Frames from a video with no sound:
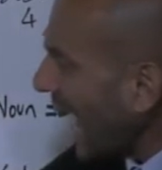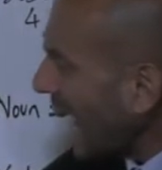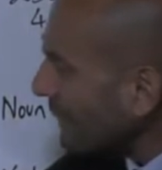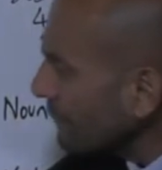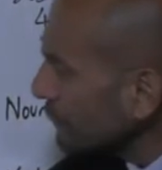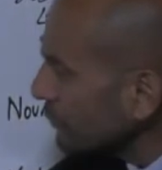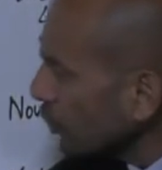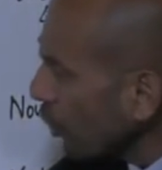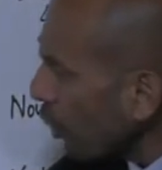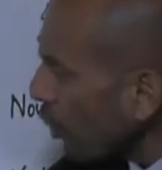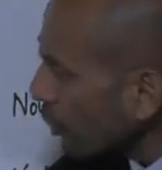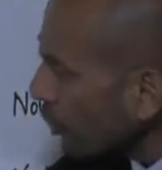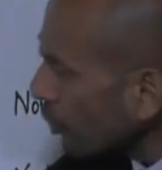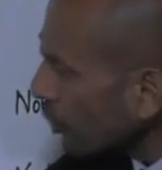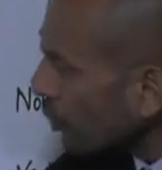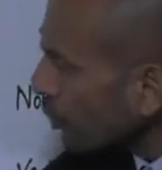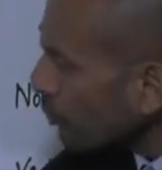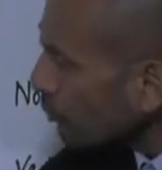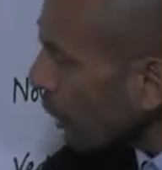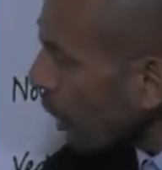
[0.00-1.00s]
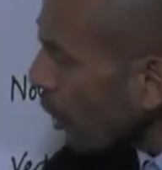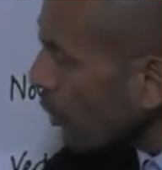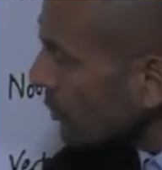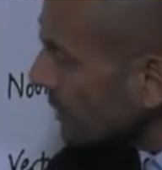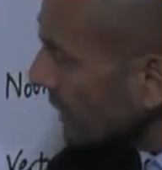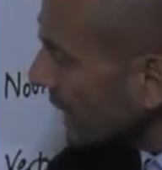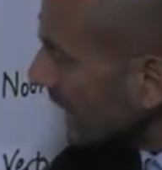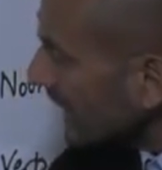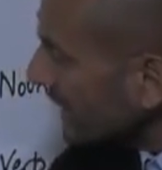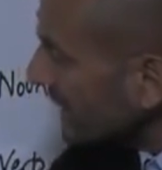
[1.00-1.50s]
Have not grown
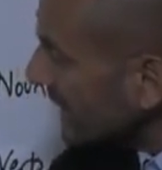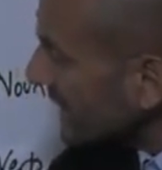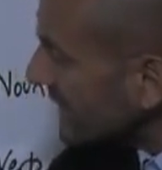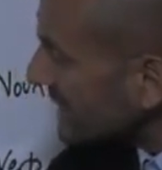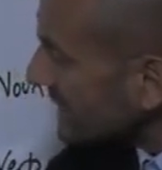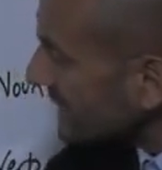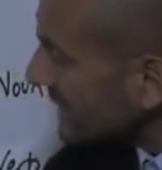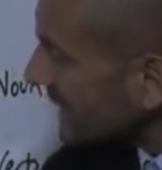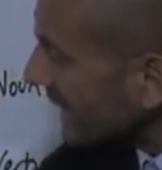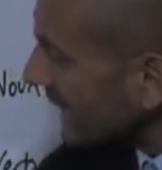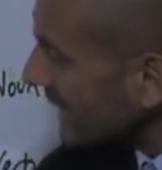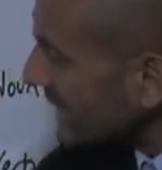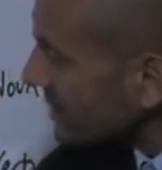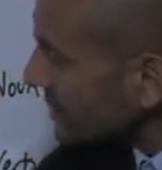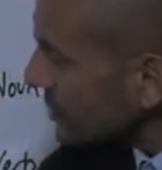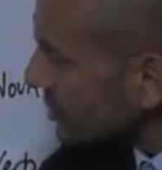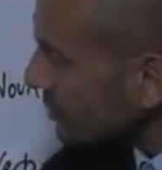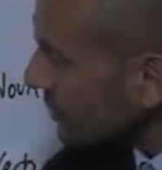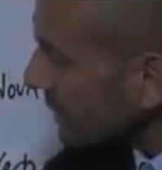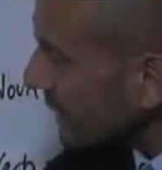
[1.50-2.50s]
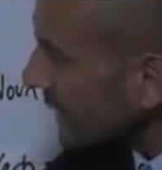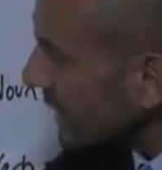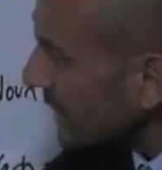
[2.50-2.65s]
in this history.